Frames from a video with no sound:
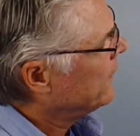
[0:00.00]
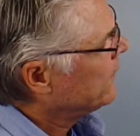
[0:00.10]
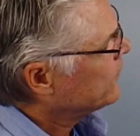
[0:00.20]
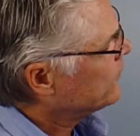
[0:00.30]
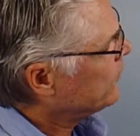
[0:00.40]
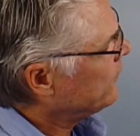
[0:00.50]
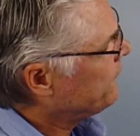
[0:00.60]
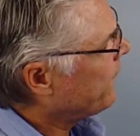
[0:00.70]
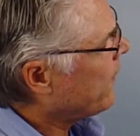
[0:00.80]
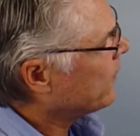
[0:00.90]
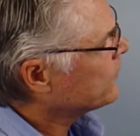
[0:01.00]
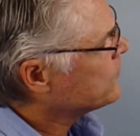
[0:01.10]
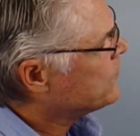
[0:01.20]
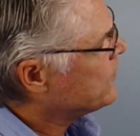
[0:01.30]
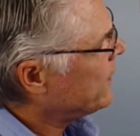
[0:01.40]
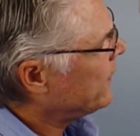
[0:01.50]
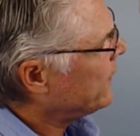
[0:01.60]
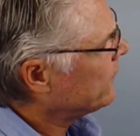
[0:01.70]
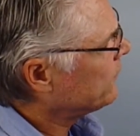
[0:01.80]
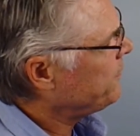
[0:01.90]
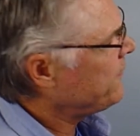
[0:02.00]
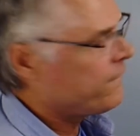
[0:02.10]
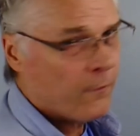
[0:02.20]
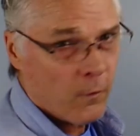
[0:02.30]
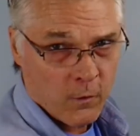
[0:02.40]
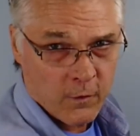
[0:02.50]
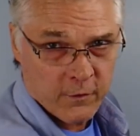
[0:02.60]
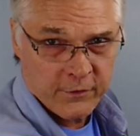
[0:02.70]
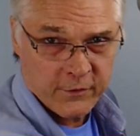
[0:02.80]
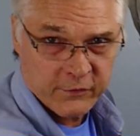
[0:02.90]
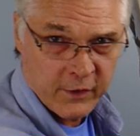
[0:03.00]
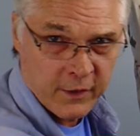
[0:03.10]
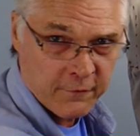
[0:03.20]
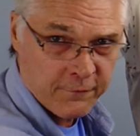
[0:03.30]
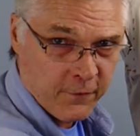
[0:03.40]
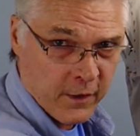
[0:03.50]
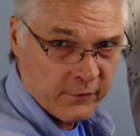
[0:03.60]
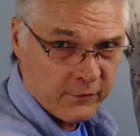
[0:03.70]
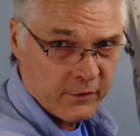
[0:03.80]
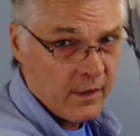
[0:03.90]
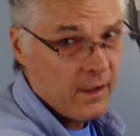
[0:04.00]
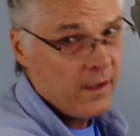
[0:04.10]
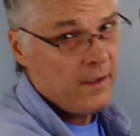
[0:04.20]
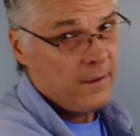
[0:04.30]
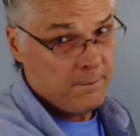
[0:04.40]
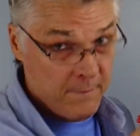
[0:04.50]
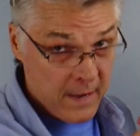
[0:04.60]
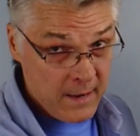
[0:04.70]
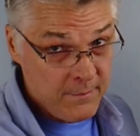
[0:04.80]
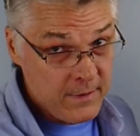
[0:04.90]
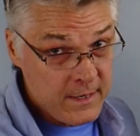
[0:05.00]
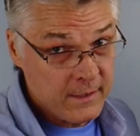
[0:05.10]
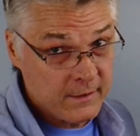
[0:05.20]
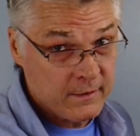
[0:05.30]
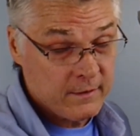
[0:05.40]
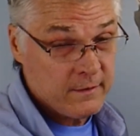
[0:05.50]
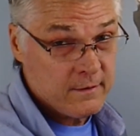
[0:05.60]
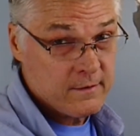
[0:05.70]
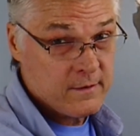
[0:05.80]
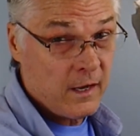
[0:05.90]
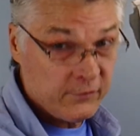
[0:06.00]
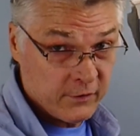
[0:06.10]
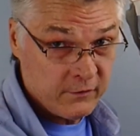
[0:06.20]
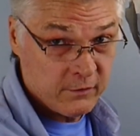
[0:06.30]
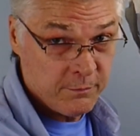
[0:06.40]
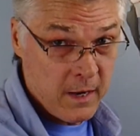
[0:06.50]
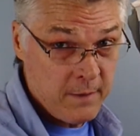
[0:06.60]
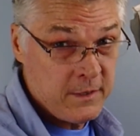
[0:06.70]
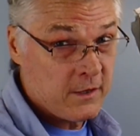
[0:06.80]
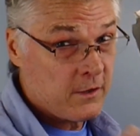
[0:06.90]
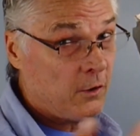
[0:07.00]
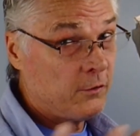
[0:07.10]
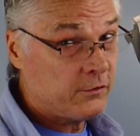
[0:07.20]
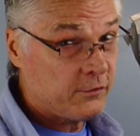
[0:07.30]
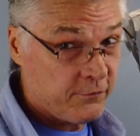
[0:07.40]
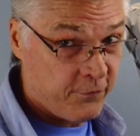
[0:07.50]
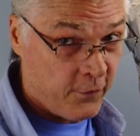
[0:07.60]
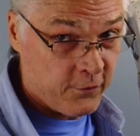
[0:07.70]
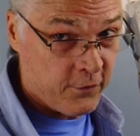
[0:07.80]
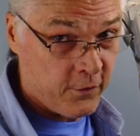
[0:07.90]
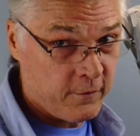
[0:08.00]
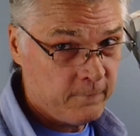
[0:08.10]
should fall just before the center front. Maybe it doesn't, maybe it goes further